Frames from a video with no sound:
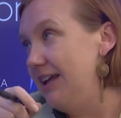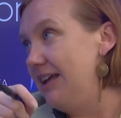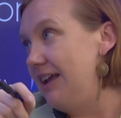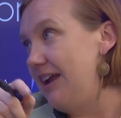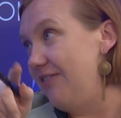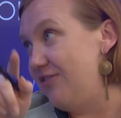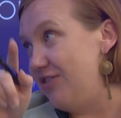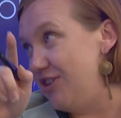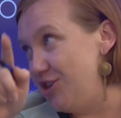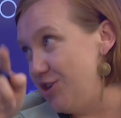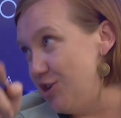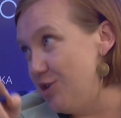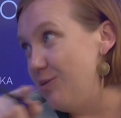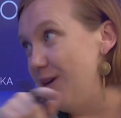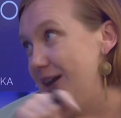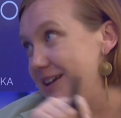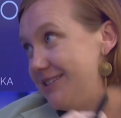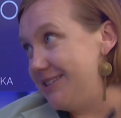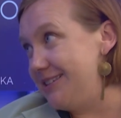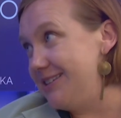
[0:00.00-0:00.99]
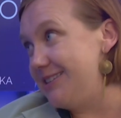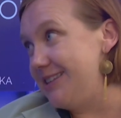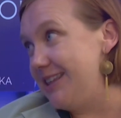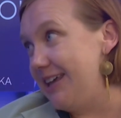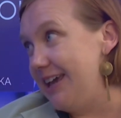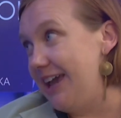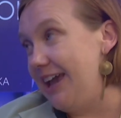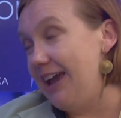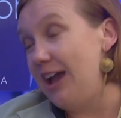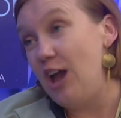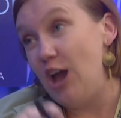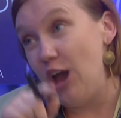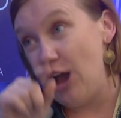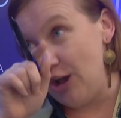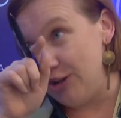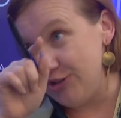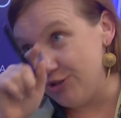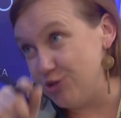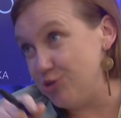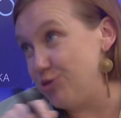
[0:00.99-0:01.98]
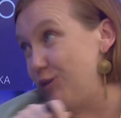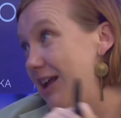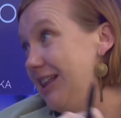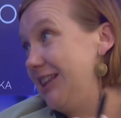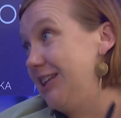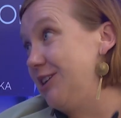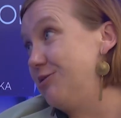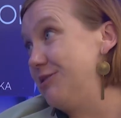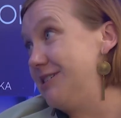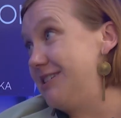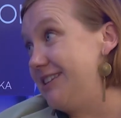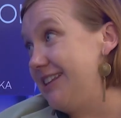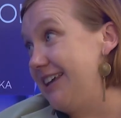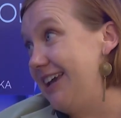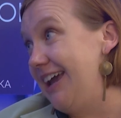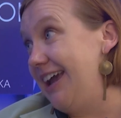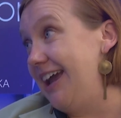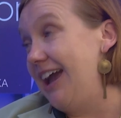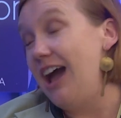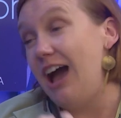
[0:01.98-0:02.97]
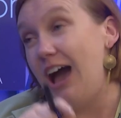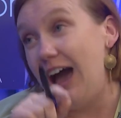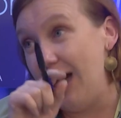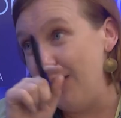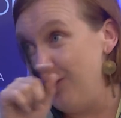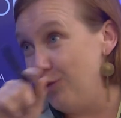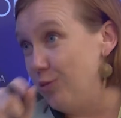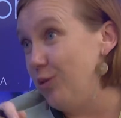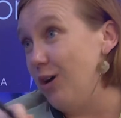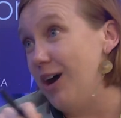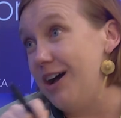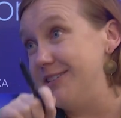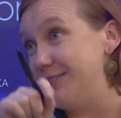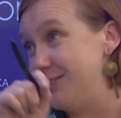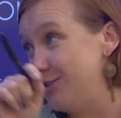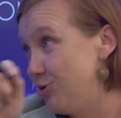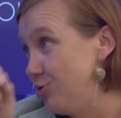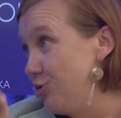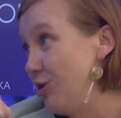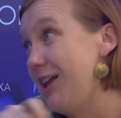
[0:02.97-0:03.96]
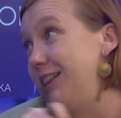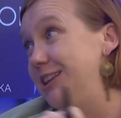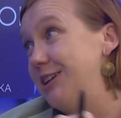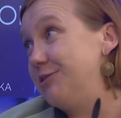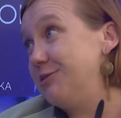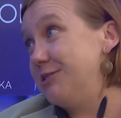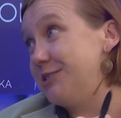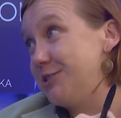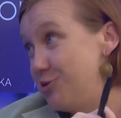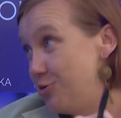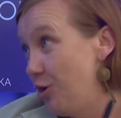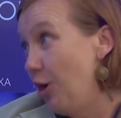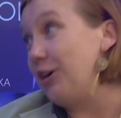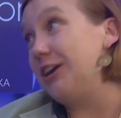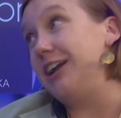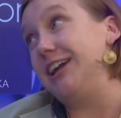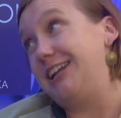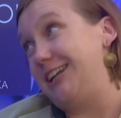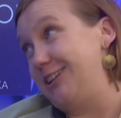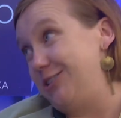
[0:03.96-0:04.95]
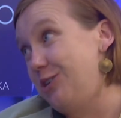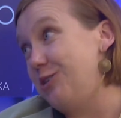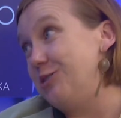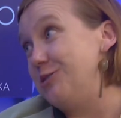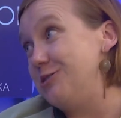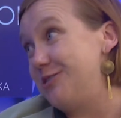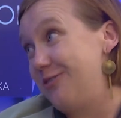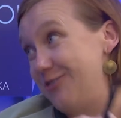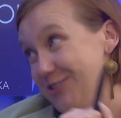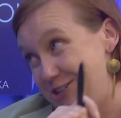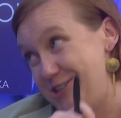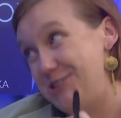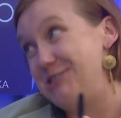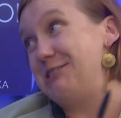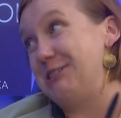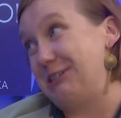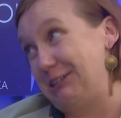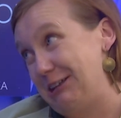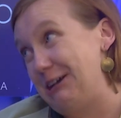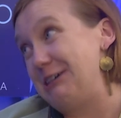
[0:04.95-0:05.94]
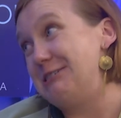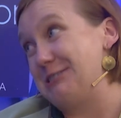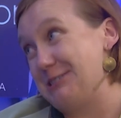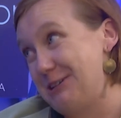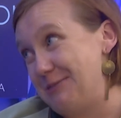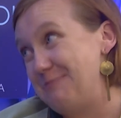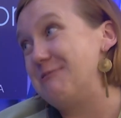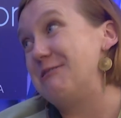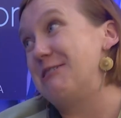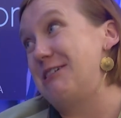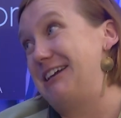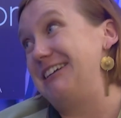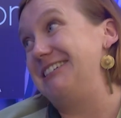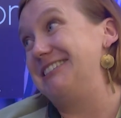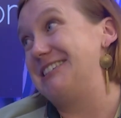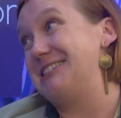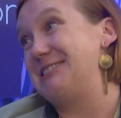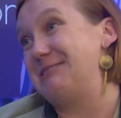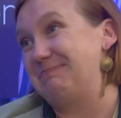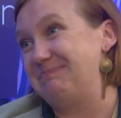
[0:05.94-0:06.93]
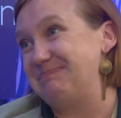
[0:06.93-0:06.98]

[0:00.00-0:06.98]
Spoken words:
if the US is there, Australia is there. Otherwise, Australia is not getting those Virginia-class submarines.